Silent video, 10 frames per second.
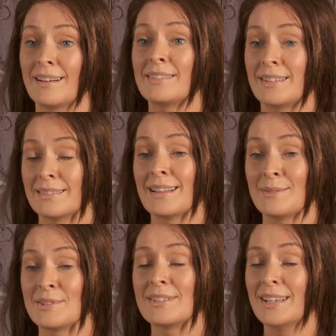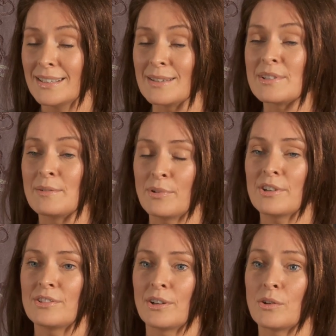I think that was the
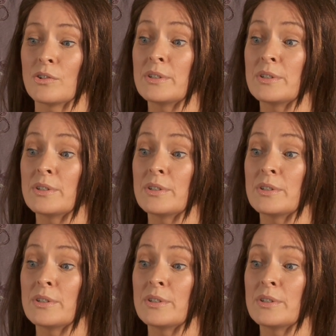impression I got.